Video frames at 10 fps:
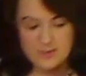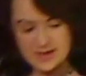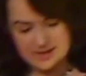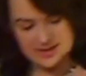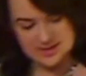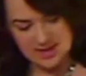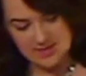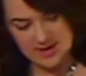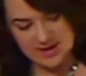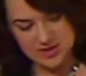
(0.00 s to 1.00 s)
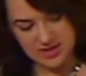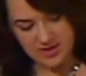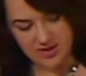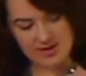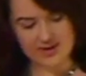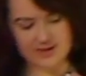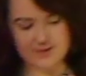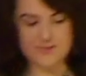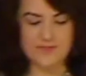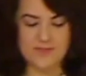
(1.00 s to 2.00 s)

because I've actually gone and